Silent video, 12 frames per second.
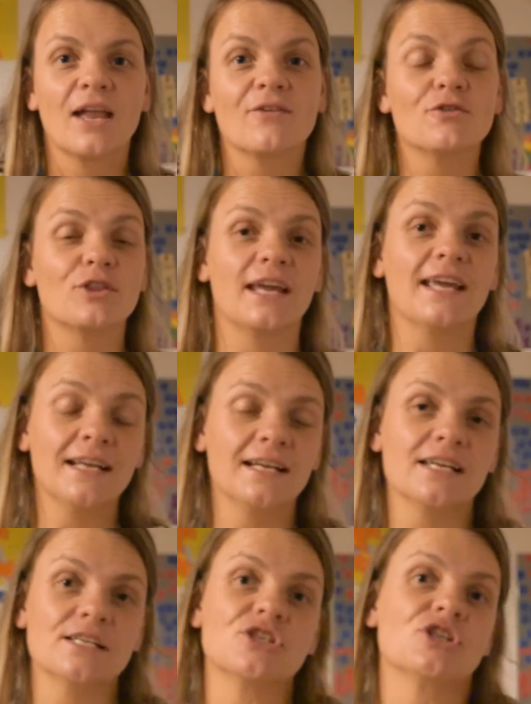For the
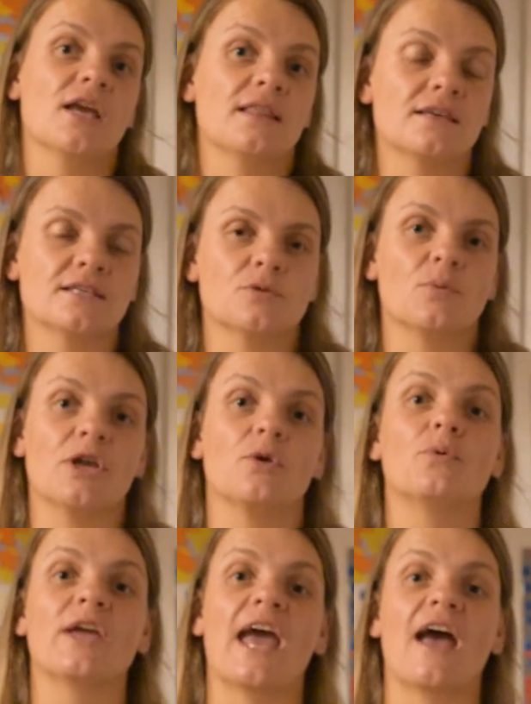English this
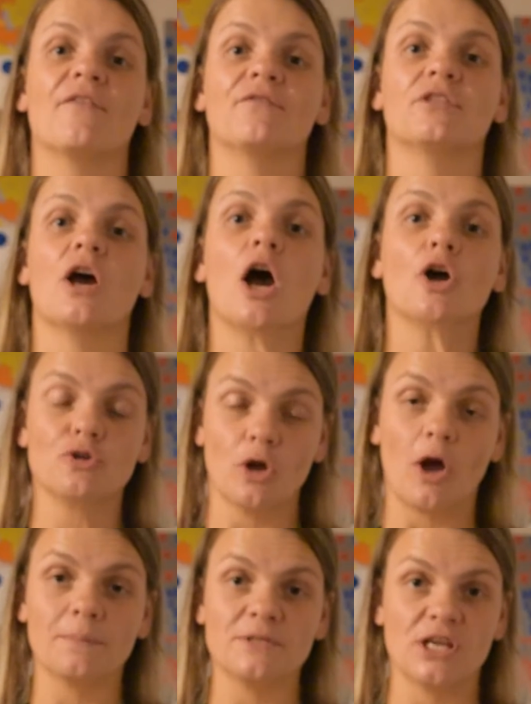week, we have the
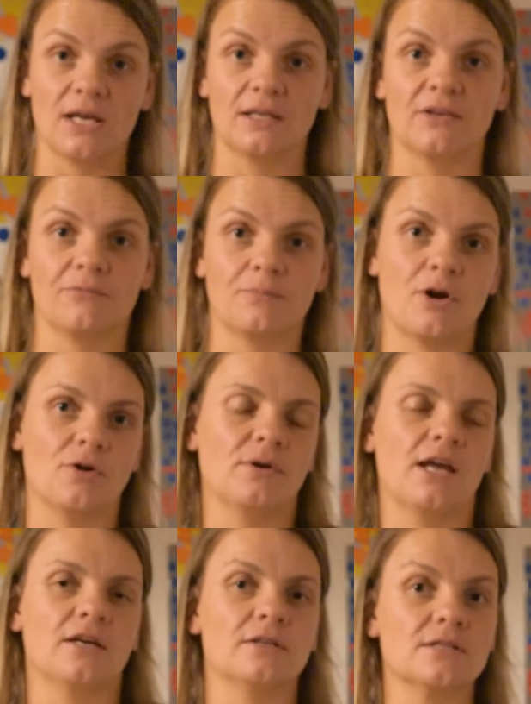objective
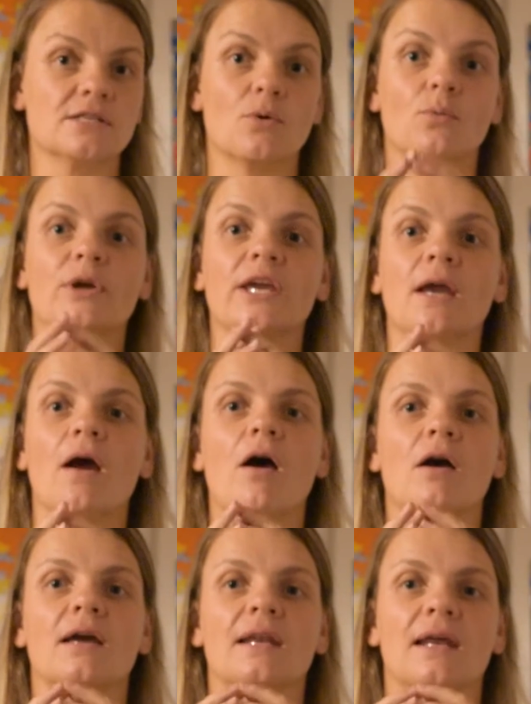pronouns. So we
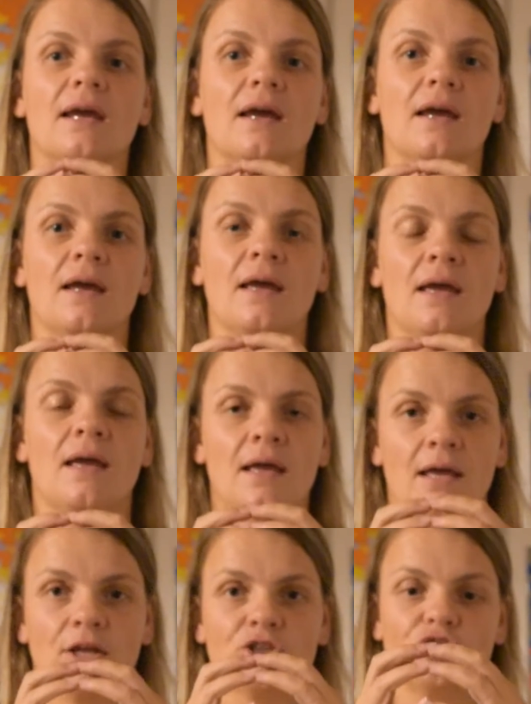are gonna
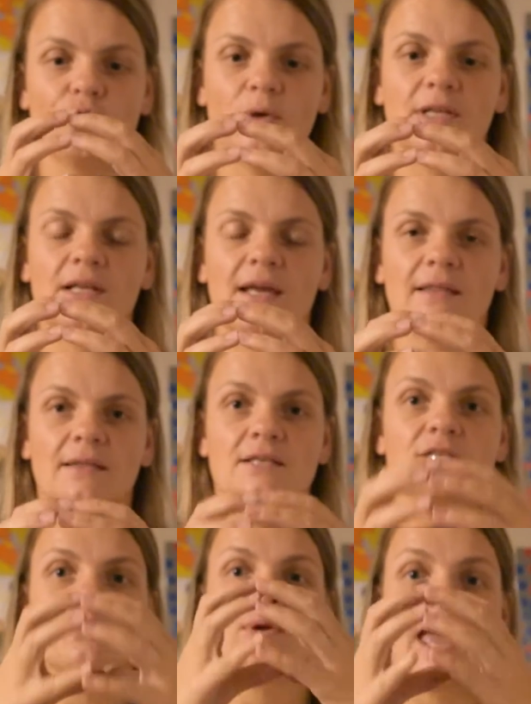do it like
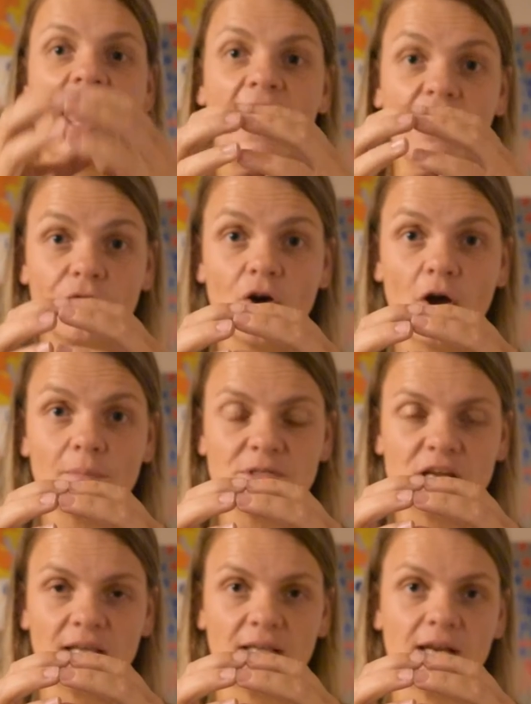this. We have an
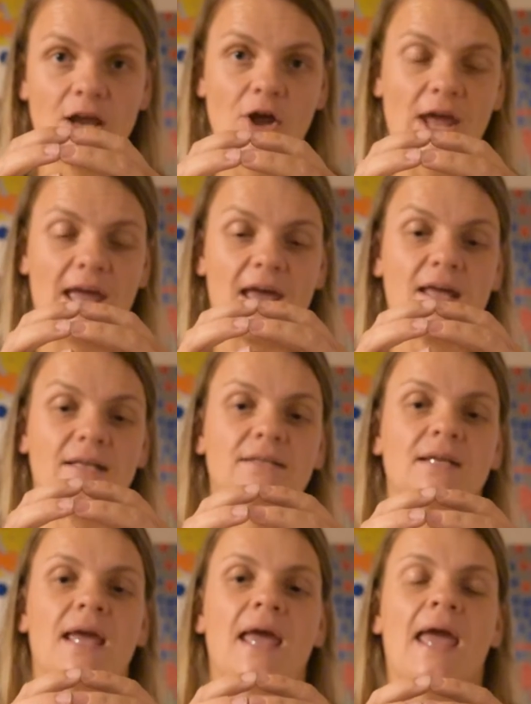object in our
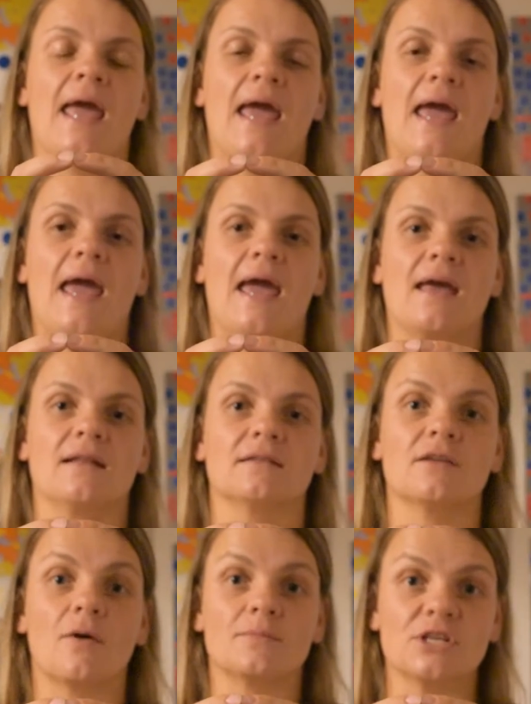hand. And
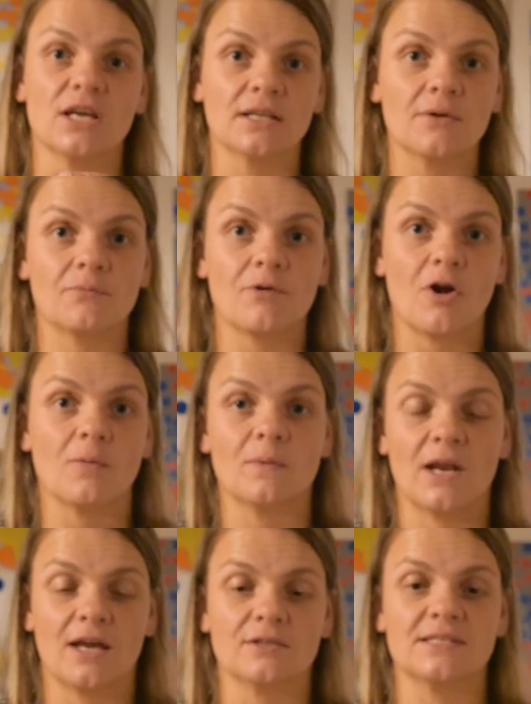the objective
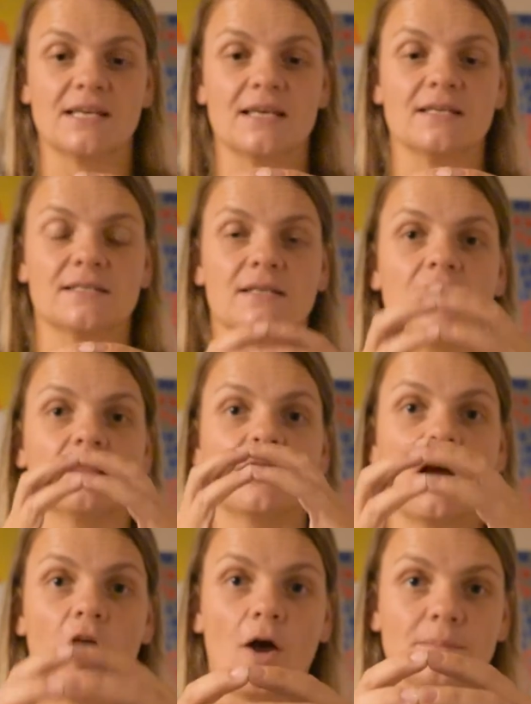pronouns is
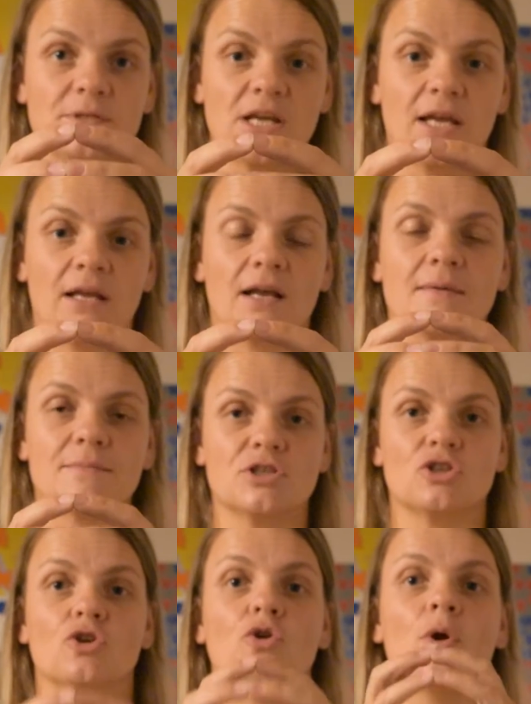the object comes
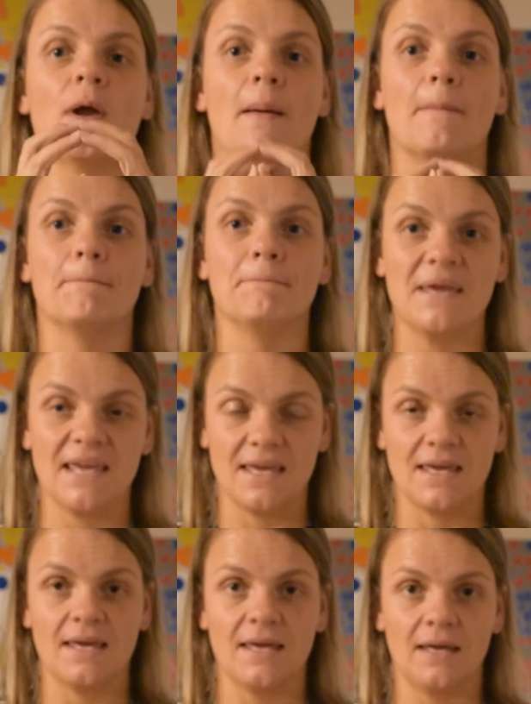to
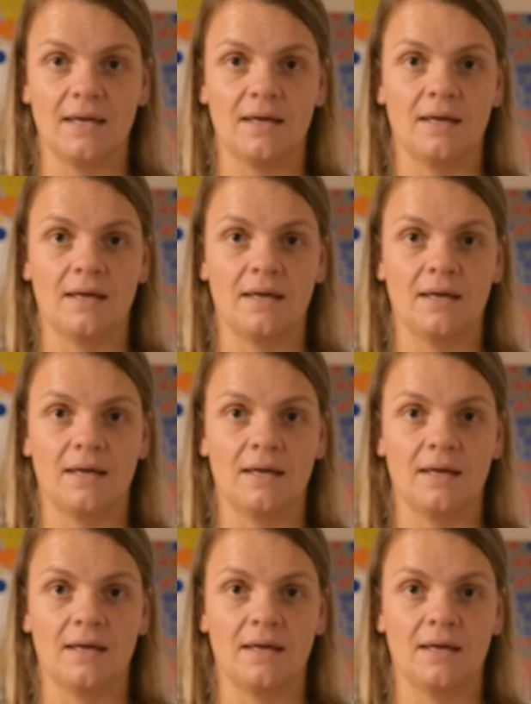me,